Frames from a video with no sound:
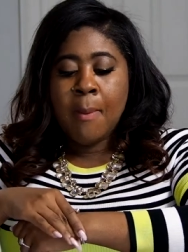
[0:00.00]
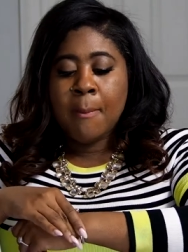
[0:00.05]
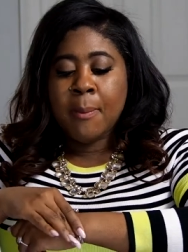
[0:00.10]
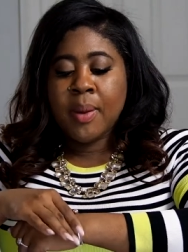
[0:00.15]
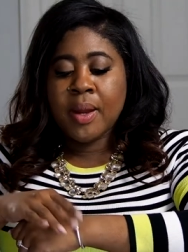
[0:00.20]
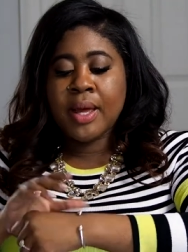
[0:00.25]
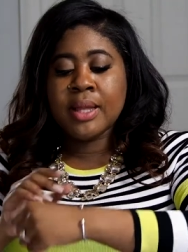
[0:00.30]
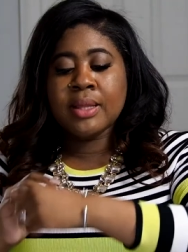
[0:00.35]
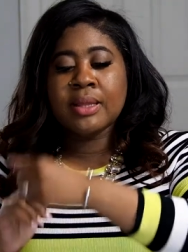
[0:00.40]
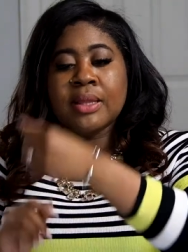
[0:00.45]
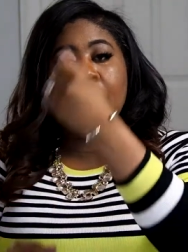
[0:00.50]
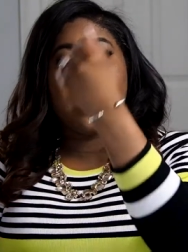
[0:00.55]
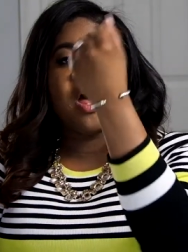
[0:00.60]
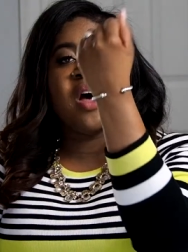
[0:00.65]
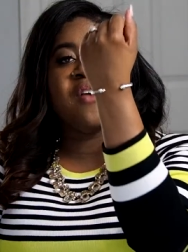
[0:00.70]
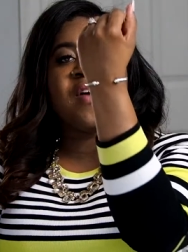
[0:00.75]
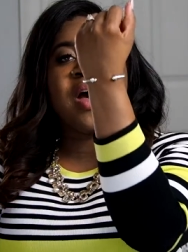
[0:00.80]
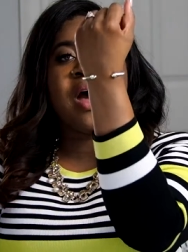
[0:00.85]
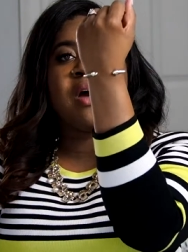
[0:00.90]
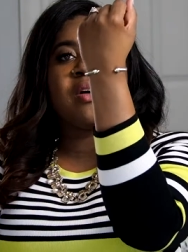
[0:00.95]
But I
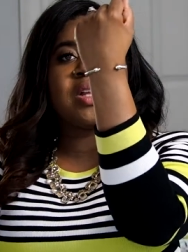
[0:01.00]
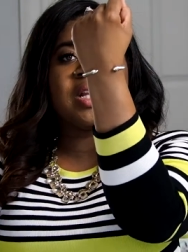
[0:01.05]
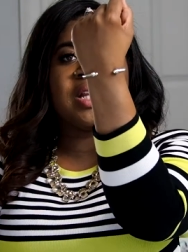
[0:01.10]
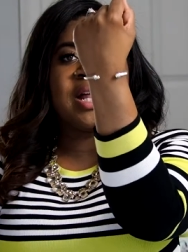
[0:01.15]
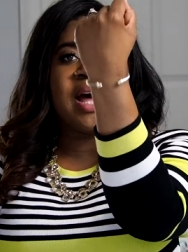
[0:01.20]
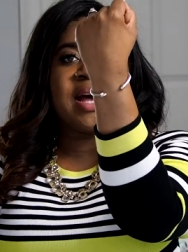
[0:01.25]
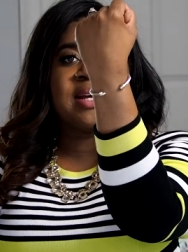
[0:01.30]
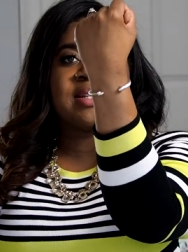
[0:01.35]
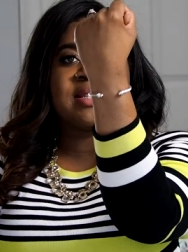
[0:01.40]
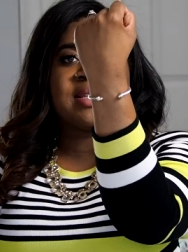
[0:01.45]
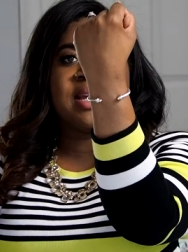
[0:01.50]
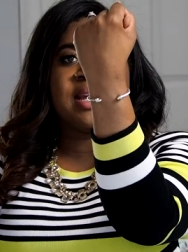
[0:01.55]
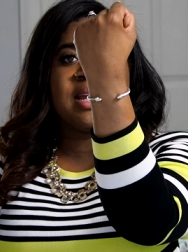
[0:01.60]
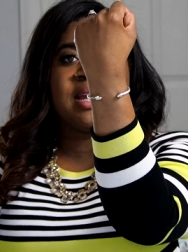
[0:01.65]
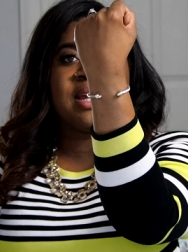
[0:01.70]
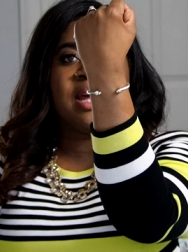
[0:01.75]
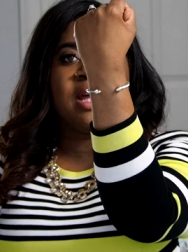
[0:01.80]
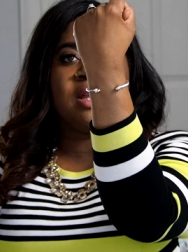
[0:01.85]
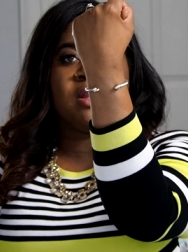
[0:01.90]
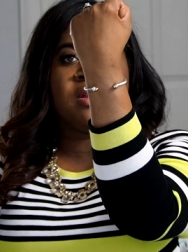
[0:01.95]
love how classic
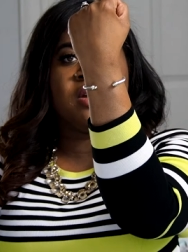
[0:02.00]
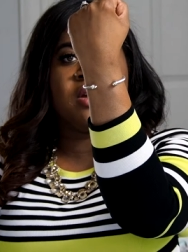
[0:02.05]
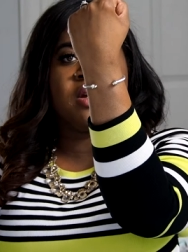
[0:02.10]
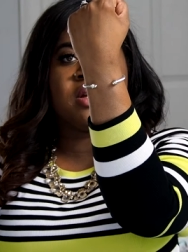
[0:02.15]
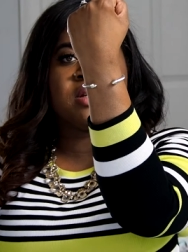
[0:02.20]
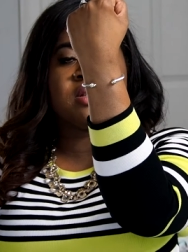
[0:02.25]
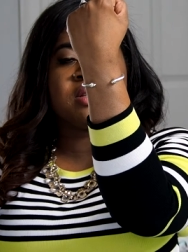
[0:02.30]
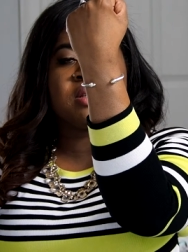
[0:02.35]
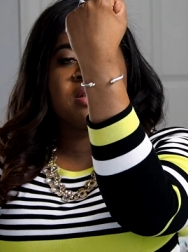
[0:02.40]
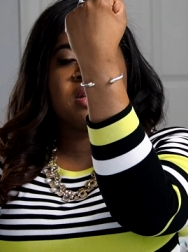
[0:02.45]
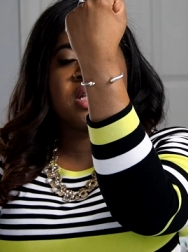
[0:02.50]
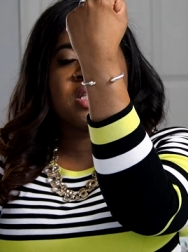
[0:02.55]
it looks.